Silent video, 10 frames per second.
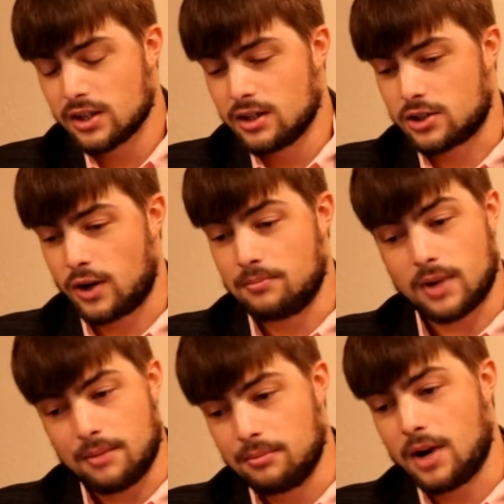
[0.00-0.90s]
So
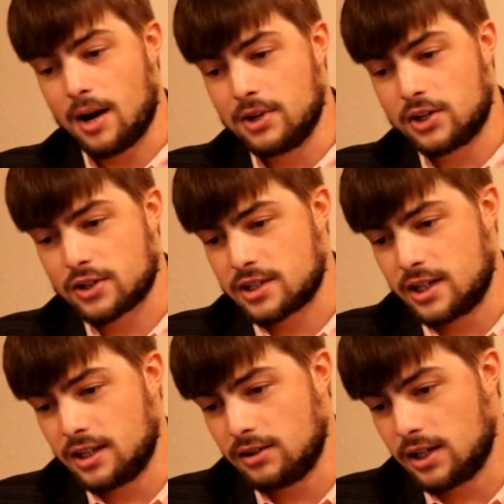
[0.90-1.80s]
I'm interested
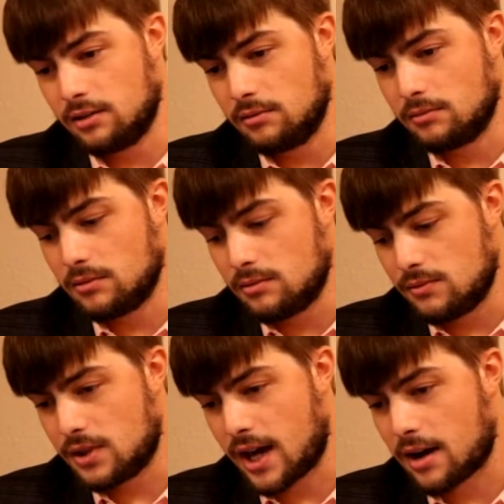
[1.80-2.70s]
in
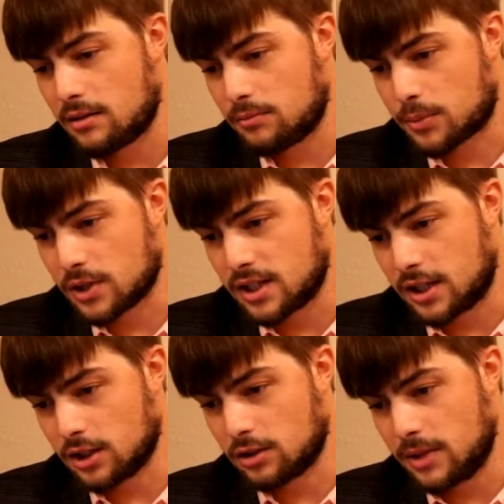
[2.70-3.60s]
that
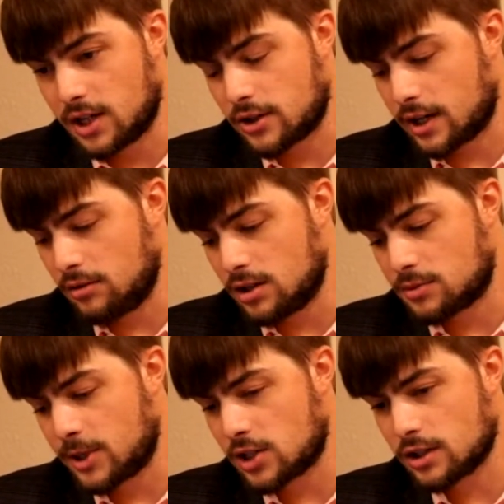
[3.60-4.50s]
particular metric,
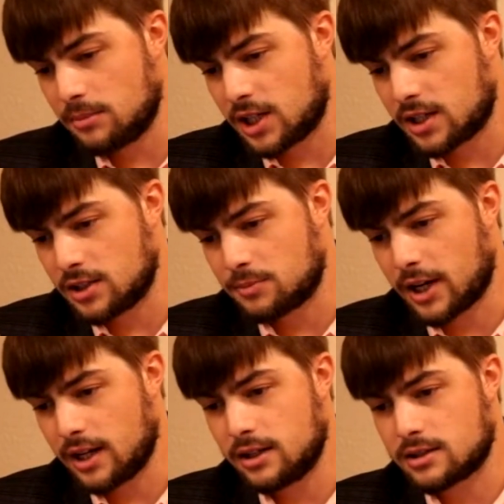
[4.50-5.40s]
especially because
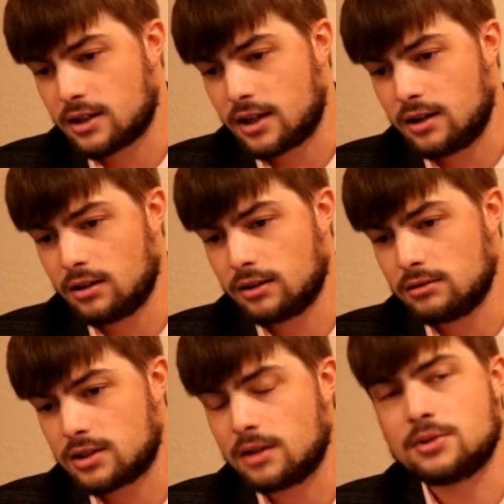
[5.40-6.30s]
Biden is not
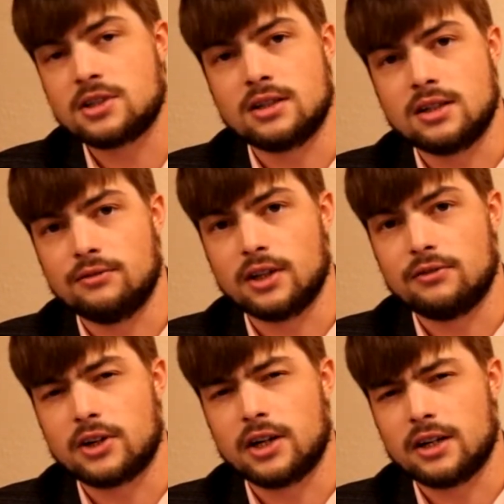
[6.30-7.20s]
substantively a
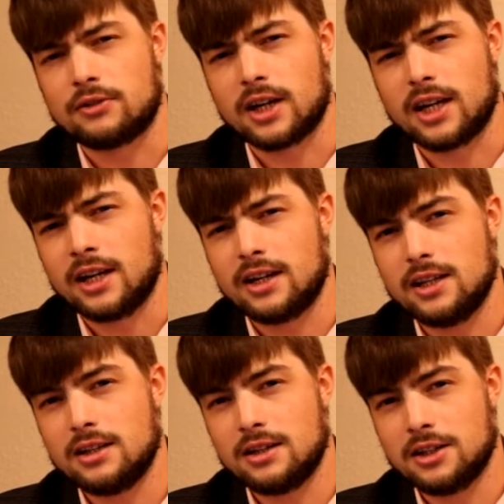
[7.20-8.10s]
very different
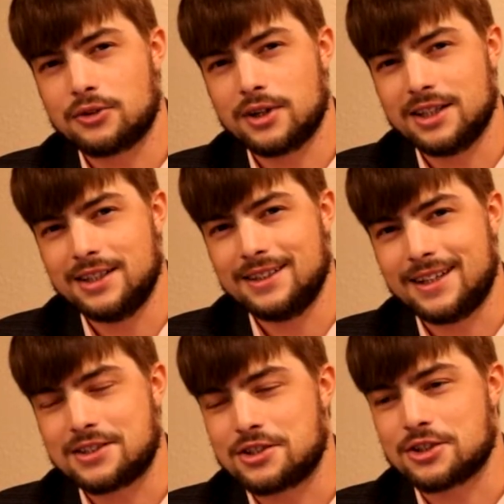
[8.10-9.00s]
candidate than Hillary Clinton.
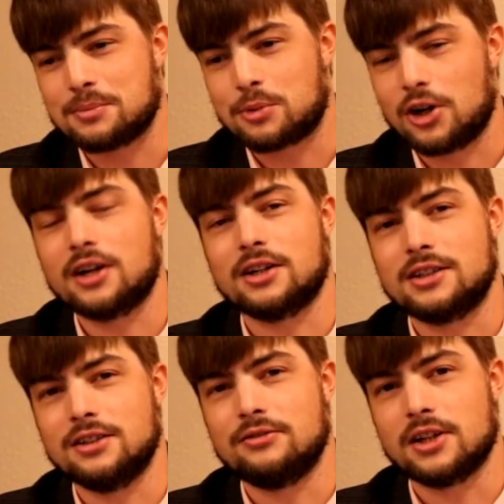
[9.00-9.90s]
That's just a product
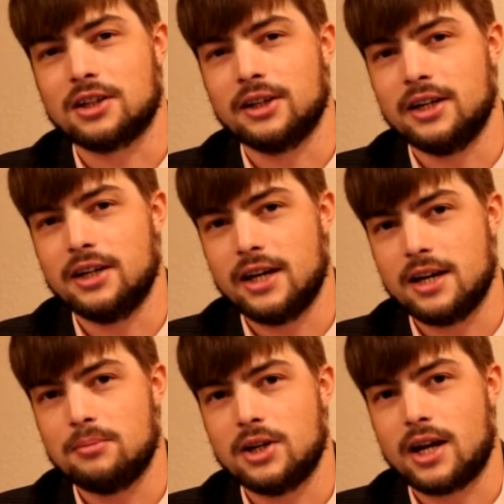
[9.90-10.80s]
of the Clinton
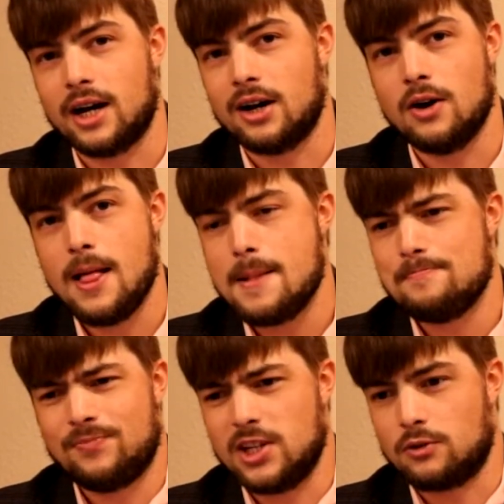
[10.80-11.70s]
name and how,
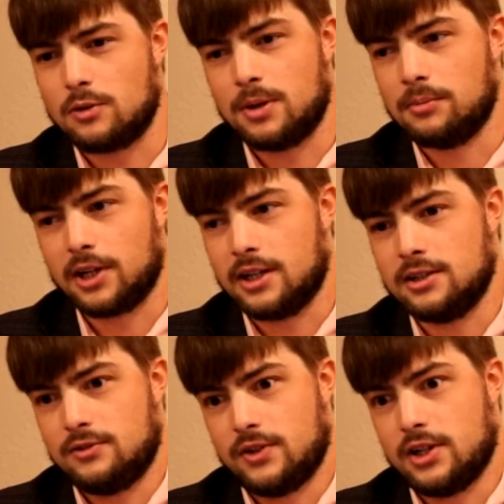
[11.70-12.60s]

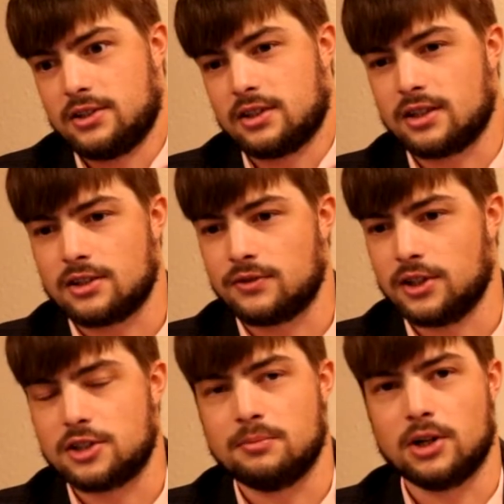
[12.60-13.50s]
Republicans very successfully
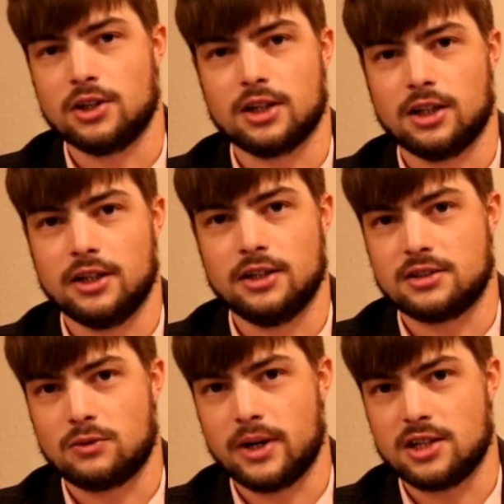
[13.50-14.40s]
smeared the Clintons
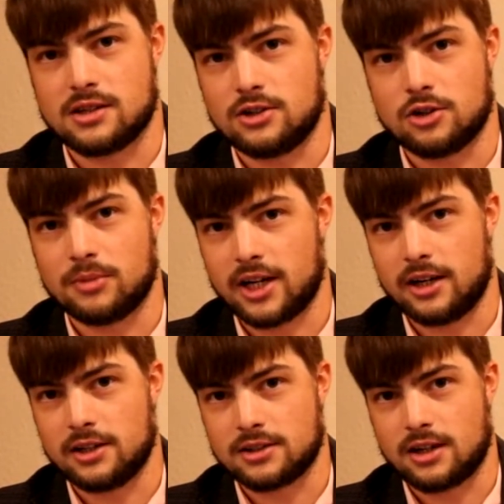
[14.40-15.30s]
in ways that Joe Biden
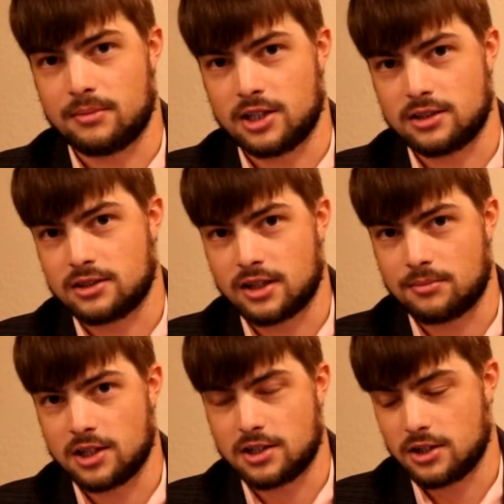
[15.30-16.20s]
has not been
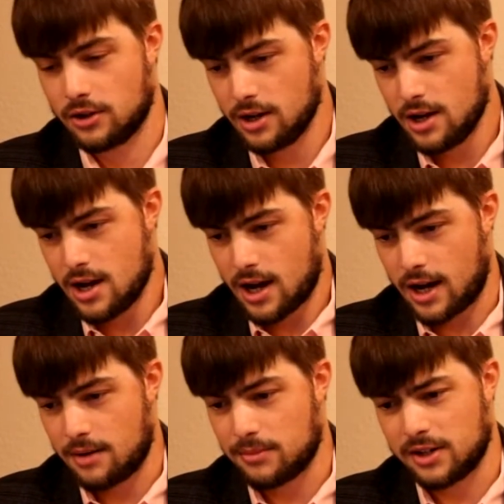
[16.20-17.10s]
susceptible to.
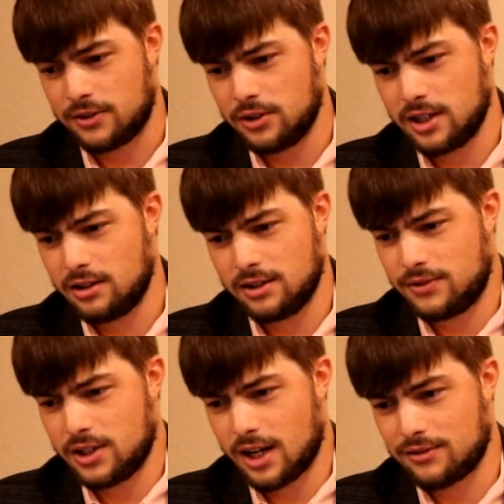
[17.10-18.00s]
But if you
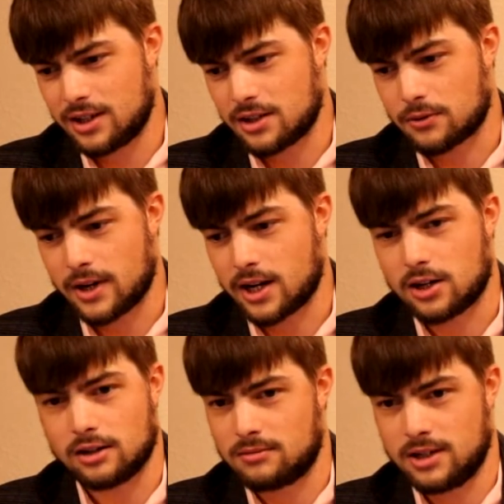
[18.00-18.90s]
dive into the
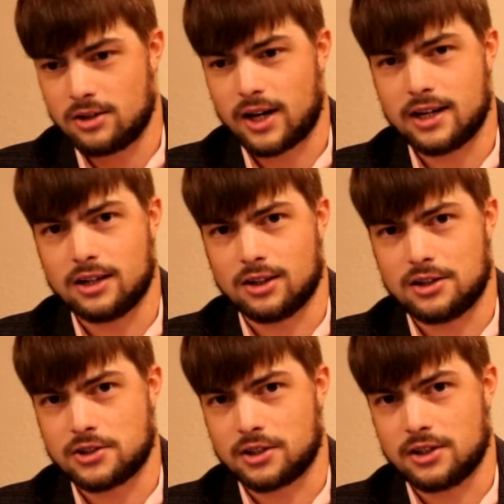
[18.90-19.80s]
record,
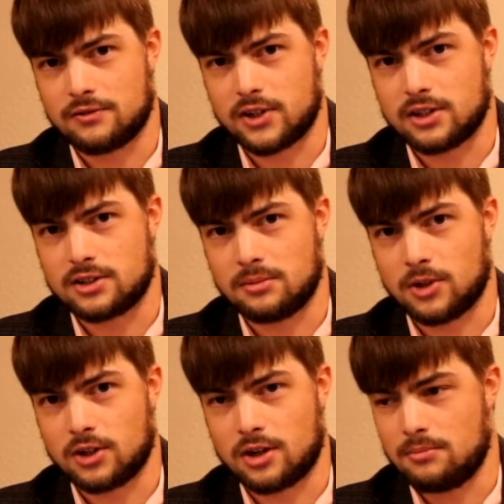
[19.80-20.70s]
ideologically they're very
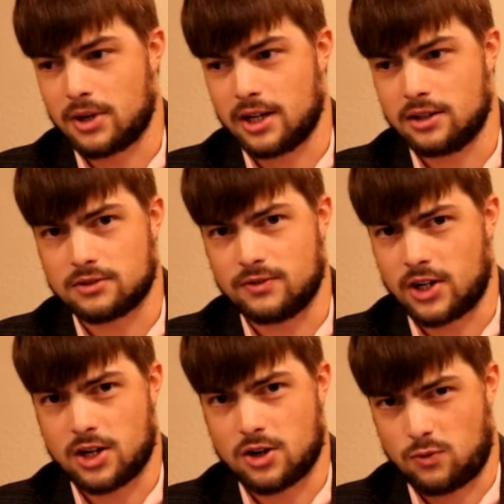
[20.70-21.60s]
similar, and Biden's very
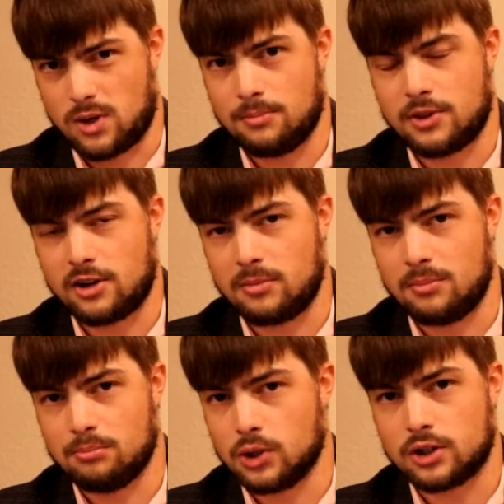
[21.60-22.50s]
corrupt. There have been
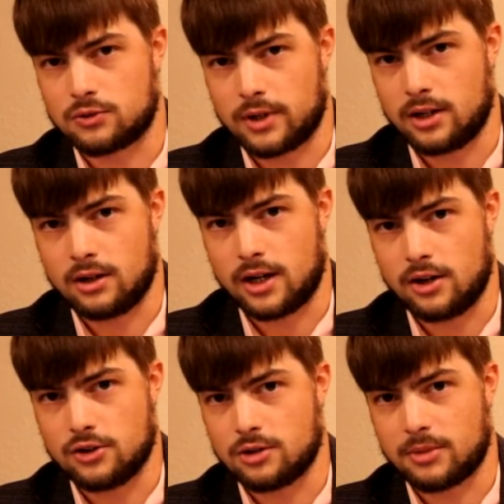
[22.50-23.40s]
books written on how
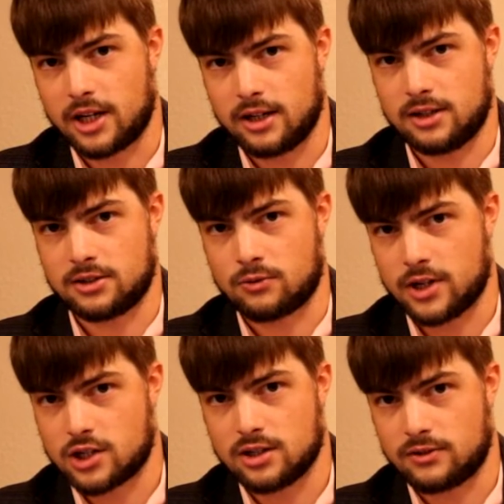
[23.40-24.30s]
Joe Biden has
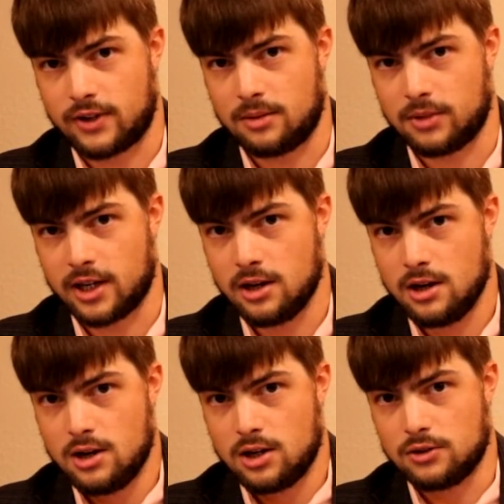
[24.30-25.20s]
enriched his family
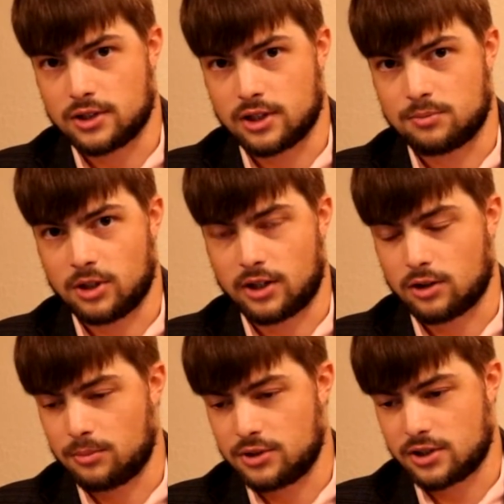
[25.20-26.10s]
using his political
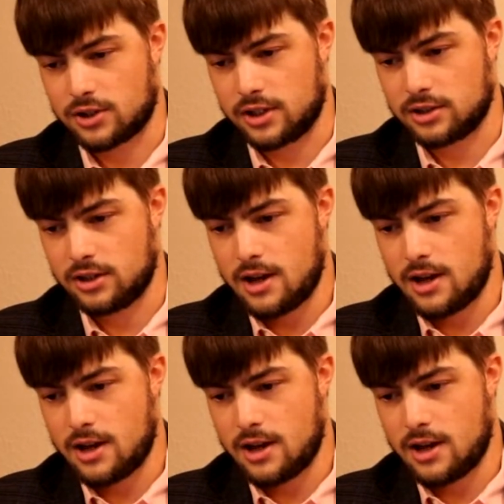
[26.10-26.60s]
positions.